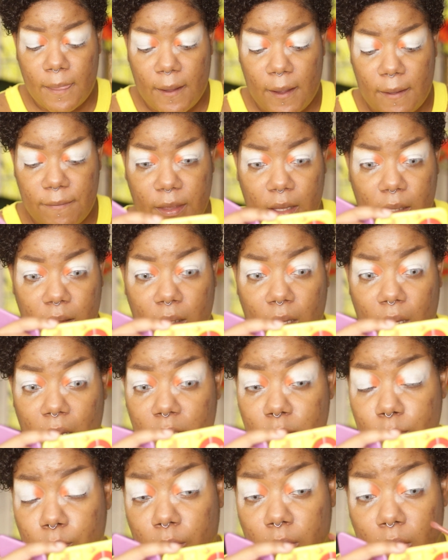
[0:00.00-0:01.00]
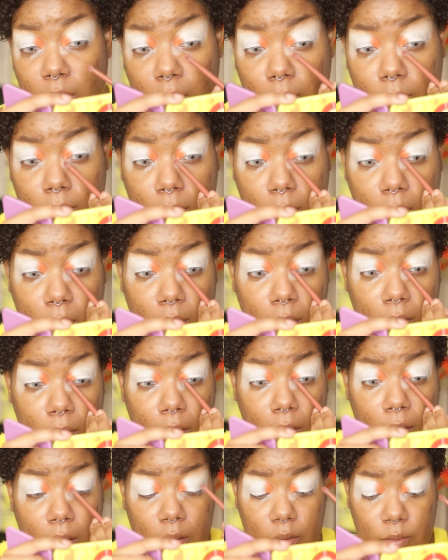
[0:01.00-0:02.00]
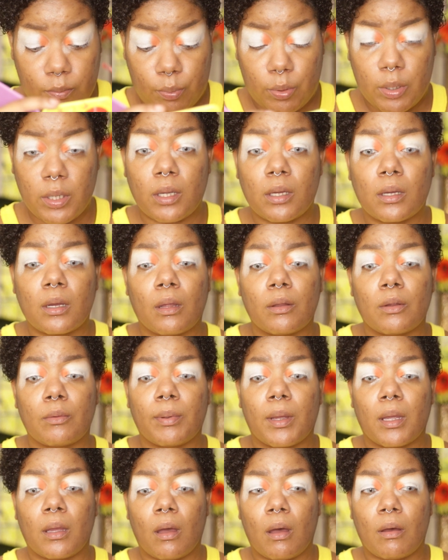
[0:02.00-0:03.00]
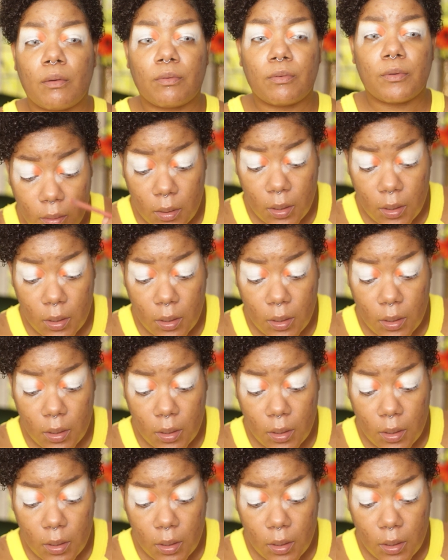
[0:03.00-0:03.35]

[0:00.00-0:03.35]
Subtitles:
I think that has pretty good color payoff.